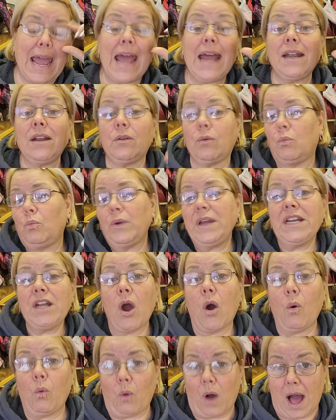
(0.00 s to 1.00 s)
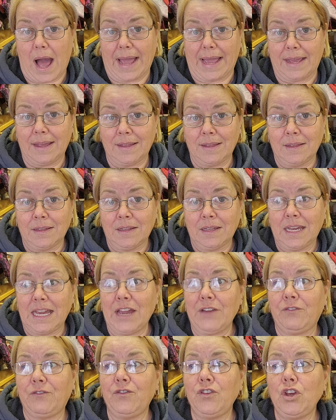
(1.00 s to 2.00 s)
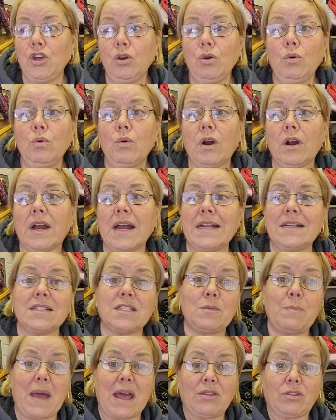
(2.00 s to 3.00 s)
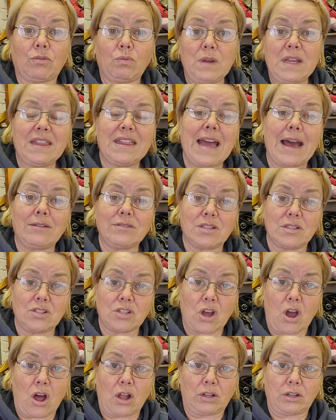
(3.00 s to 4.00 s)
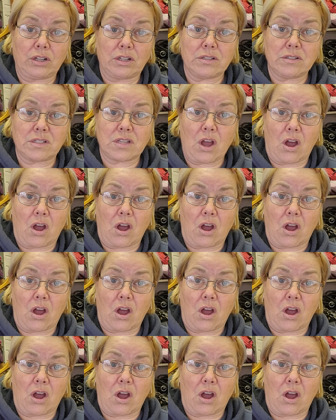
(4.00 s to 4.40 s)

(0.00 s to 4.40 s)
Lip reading: And we know why. If you are going to spend $3,000